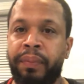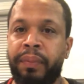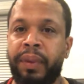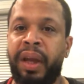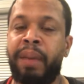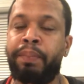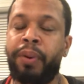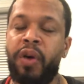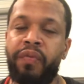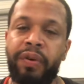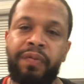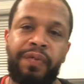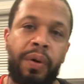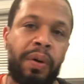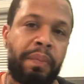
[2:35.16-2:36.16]
in
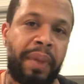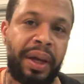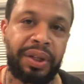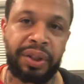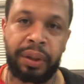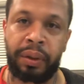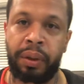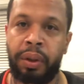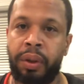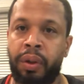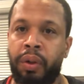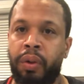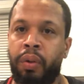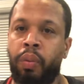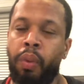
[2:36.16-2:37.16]
perfect formation,
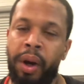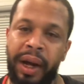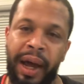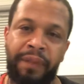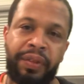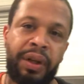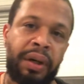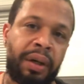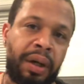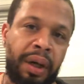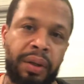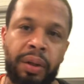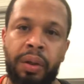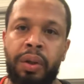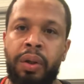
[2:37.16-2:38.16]
one after
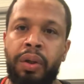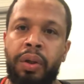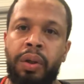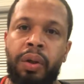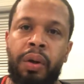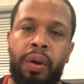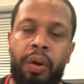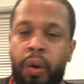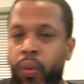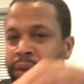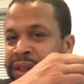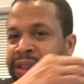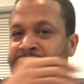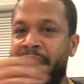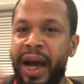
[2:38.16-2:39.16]
another, on the
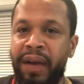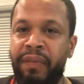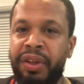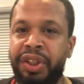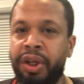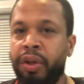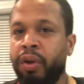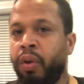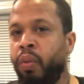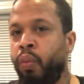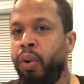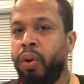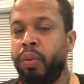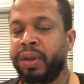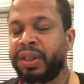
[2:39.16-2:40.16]
side of each other,
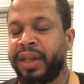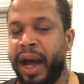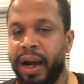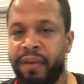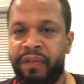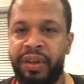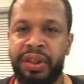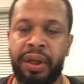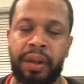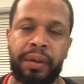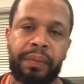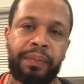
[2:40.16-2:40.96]
one on the side of each other.